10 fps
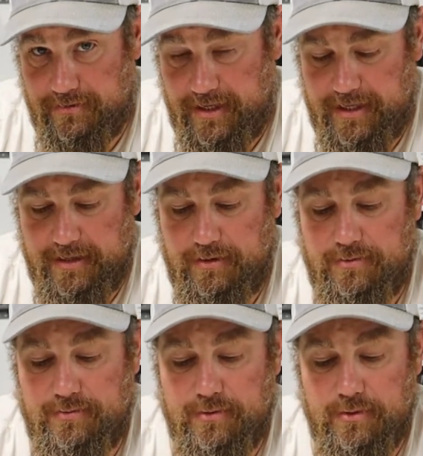read it
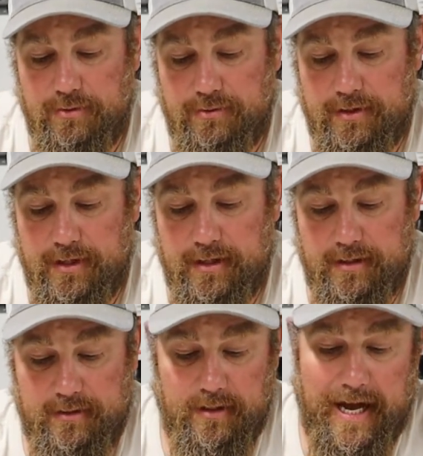through
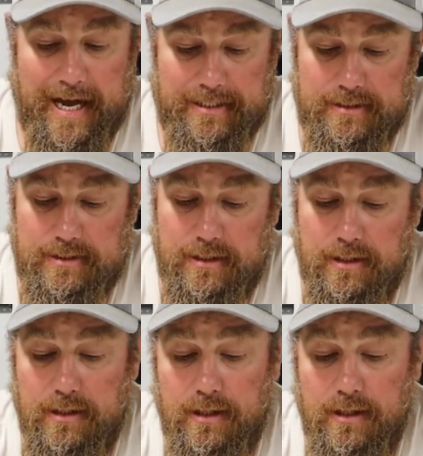the glass.